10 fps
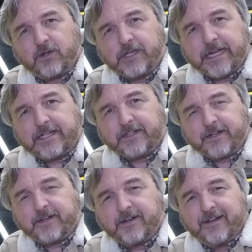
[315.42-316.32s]
it on
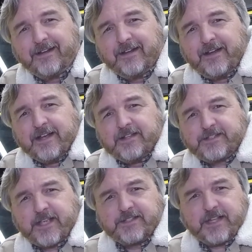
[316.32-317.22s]
there.
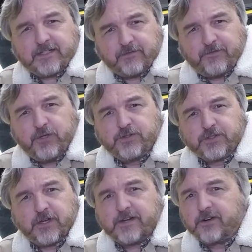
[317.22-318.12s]
This has that
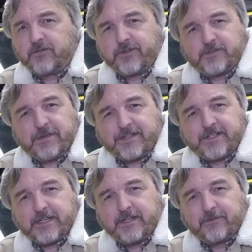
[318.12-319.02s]
diffuser. I don't know if this makes
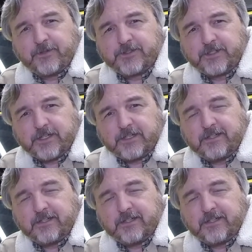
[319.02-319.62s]
any difference at all.